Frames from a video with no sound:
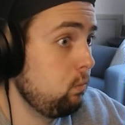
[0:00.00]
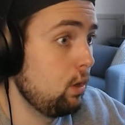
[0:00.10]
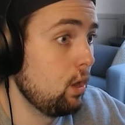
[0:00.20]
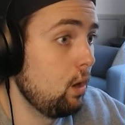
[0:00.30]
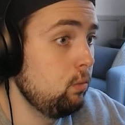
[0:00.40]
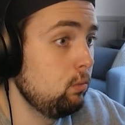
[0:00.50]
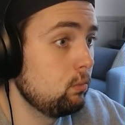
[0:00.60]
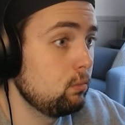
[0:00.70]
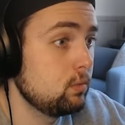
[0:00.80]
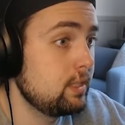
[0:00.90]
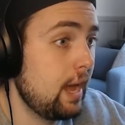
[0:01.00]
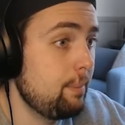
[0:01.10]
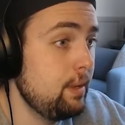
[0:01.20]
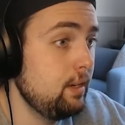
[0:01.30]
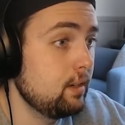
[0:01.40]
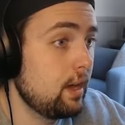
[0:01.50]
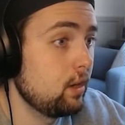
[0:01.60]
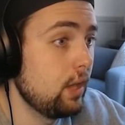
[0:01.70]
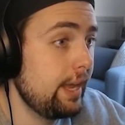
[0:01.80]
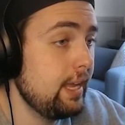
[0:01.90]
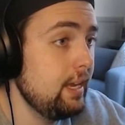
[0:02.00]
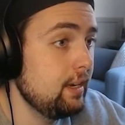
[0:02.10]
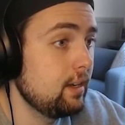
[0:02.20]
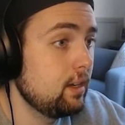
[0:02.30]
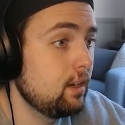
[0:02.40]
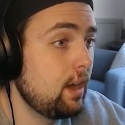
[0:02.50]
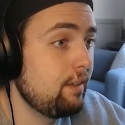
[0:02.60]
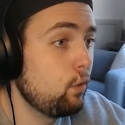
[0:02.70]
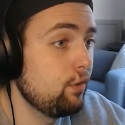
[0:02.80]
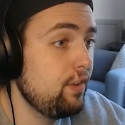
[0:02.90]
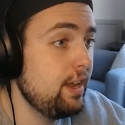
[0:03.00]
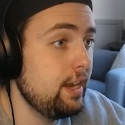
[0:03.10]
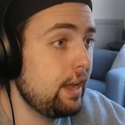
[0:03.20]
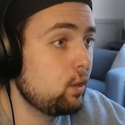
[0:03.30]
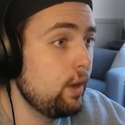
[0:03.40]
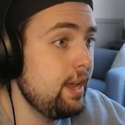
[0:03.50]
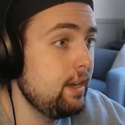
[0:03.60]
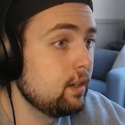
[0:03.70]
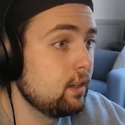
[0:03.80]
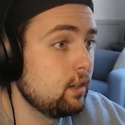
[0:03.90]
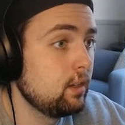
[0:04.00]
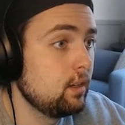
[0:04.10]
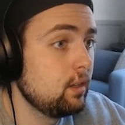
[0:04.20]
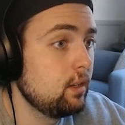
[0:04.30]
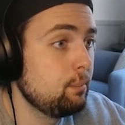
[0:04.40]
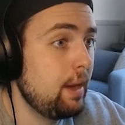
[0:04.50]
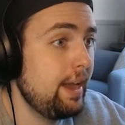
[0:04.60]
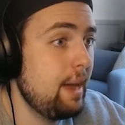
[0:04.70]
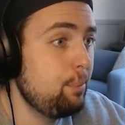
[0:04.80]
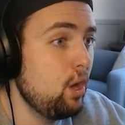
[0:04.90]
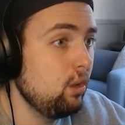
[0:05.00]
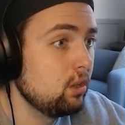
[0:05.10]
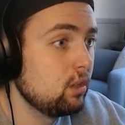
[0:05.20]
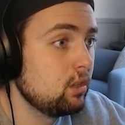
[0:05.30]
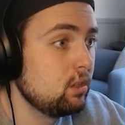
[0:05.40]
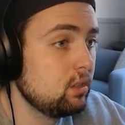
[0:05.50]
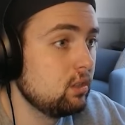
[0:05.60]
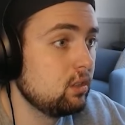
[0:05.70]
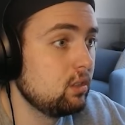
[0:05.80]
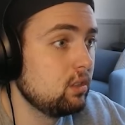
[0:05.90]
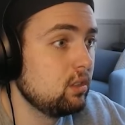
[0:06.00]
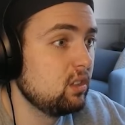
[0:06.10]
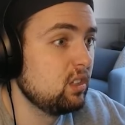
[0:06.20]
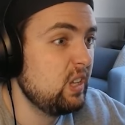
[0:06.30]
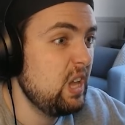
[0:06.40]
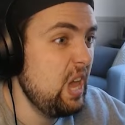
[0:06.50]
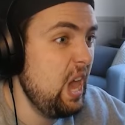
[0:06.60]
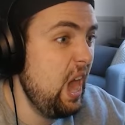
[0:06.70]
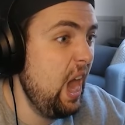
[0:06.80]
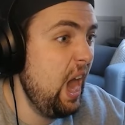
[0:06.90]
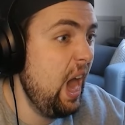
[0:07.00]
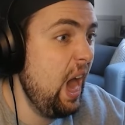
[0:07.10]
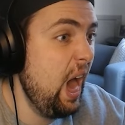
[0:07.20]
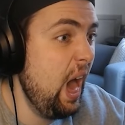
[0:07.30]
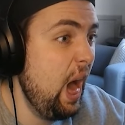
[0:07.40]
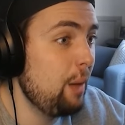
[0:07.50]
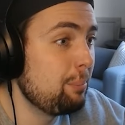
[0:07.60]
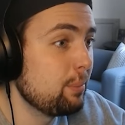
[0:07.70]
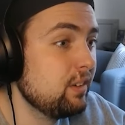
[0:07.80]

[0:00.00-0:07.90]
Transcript: Hello? Stop it. I don't like it. I forfeit. I quit. Pineapple? Yeah!